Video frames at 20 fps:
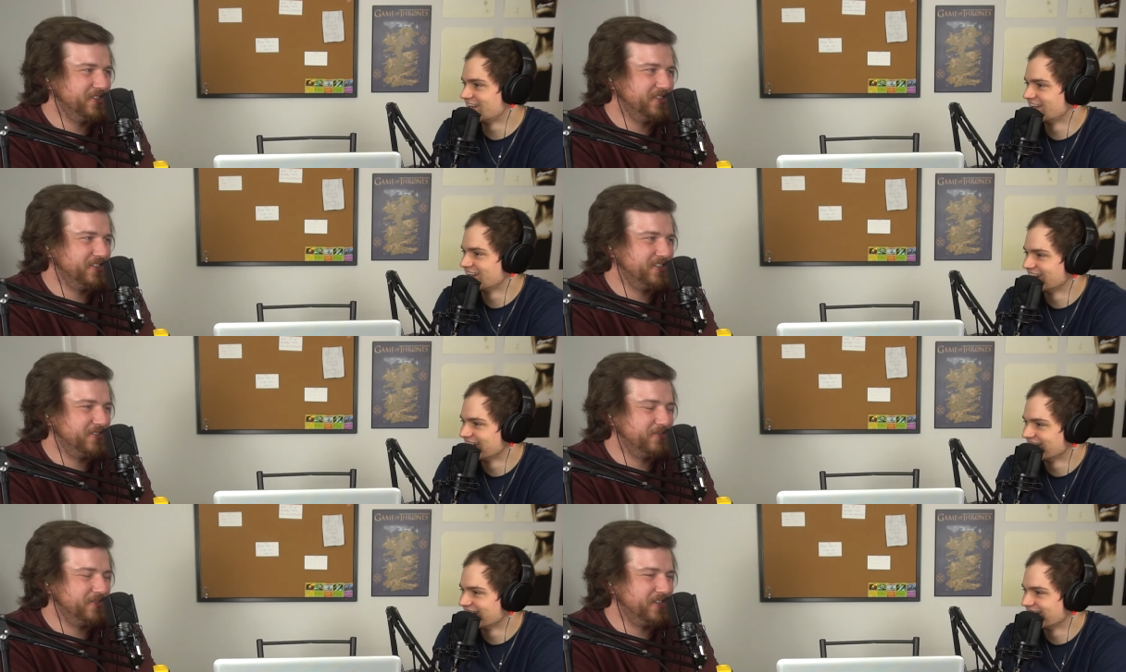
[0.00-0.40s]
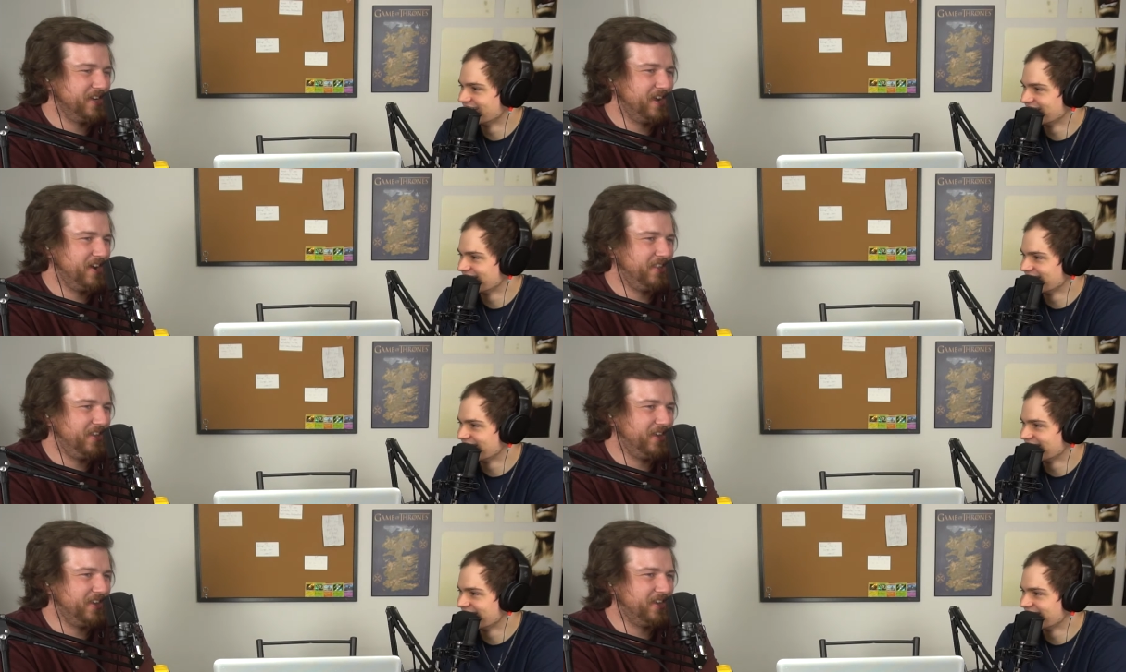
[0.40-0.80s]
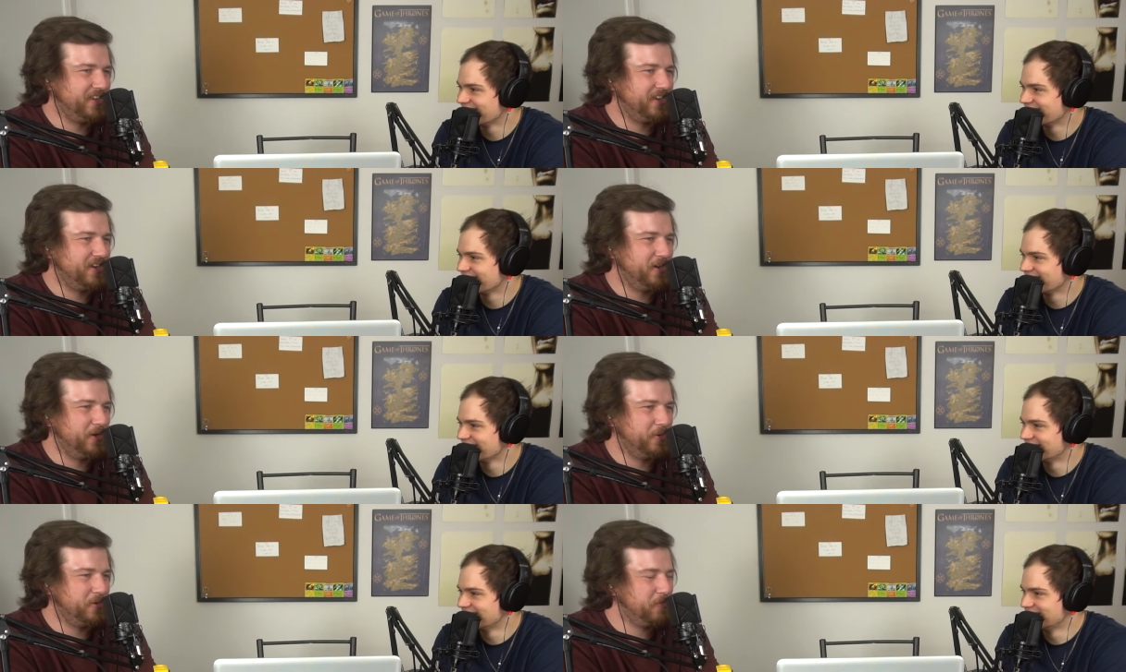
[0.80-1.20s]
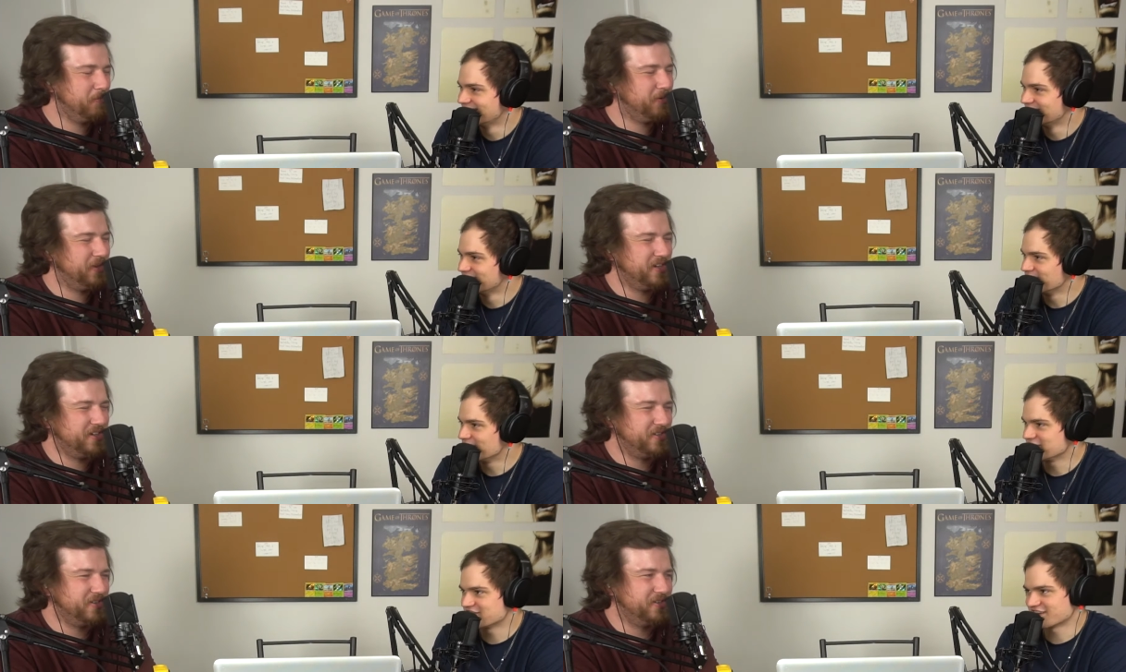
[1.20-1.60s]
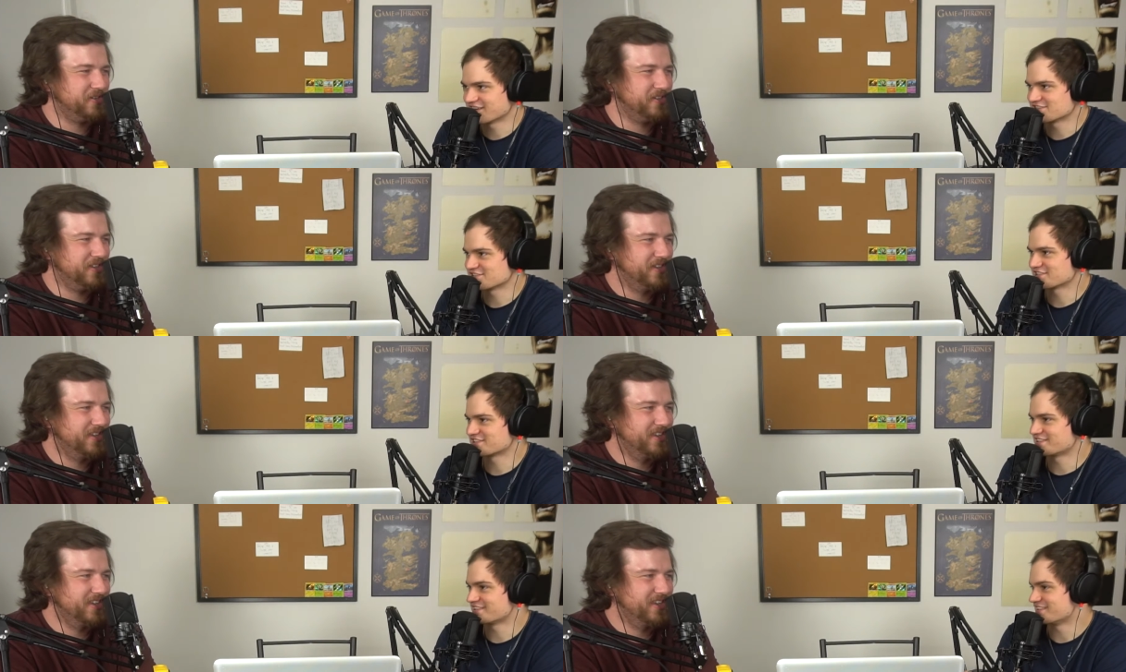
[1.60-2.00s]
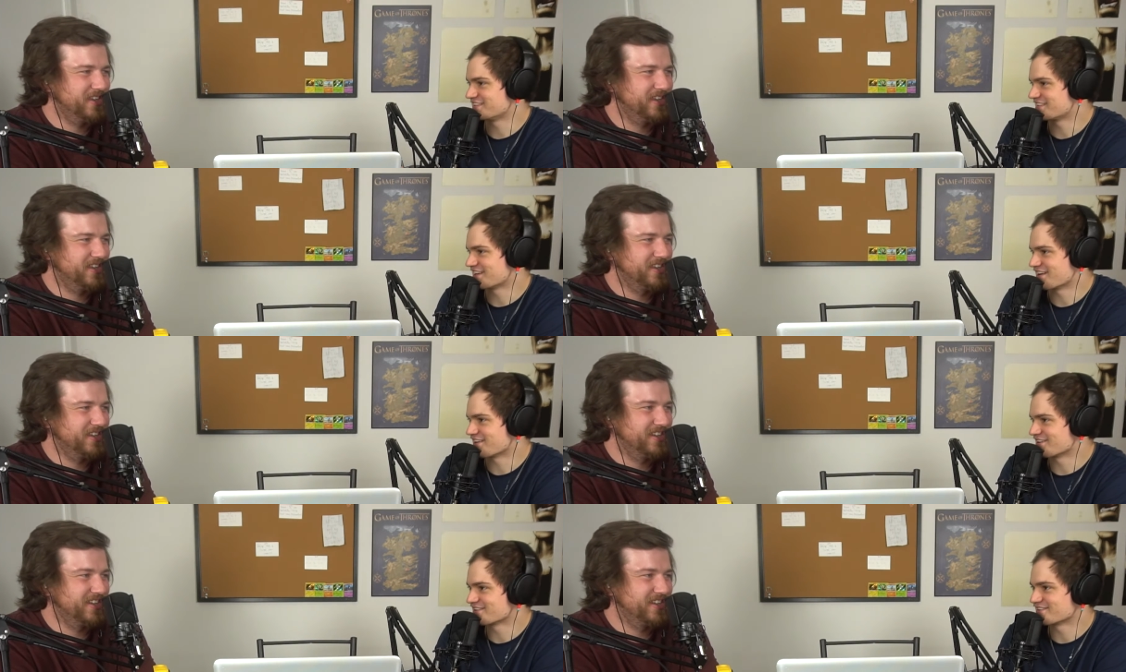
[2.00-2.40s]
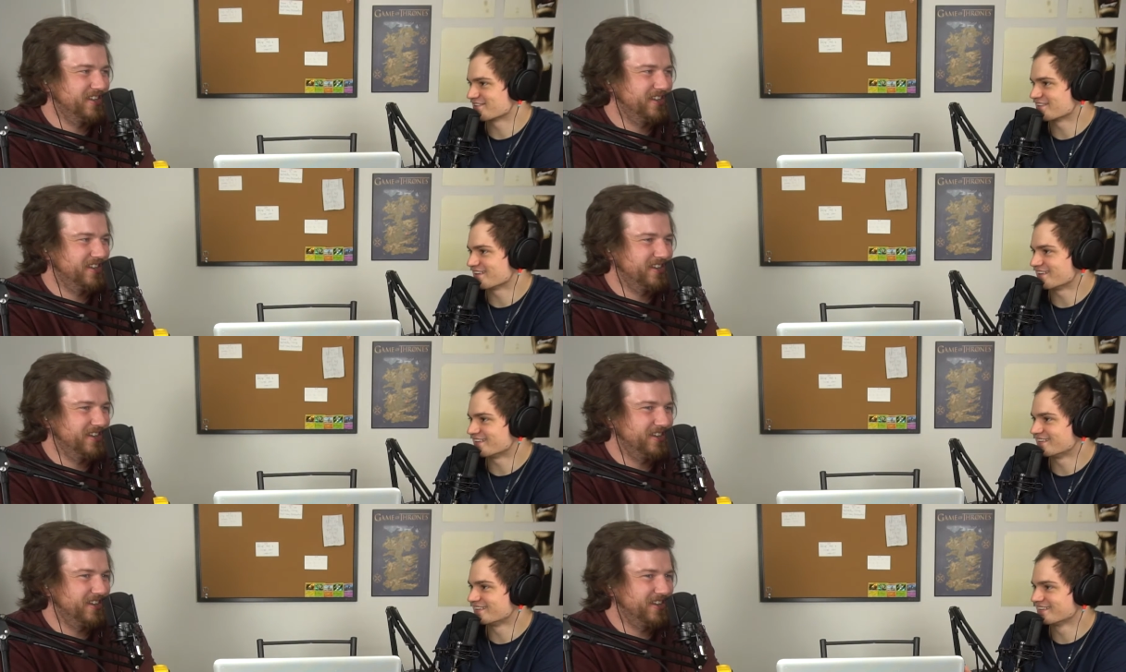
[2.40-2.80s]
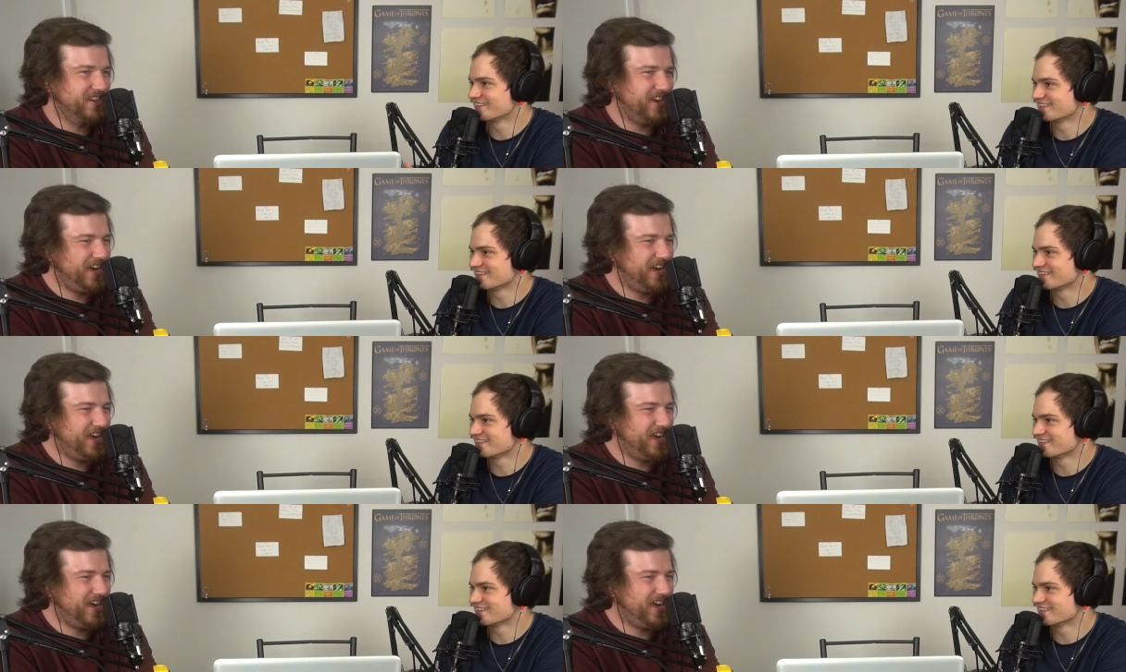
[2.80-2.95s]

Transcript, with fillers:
Speaker 1: just was kind of like
Speaker 2: you know he played. Is that just this character now?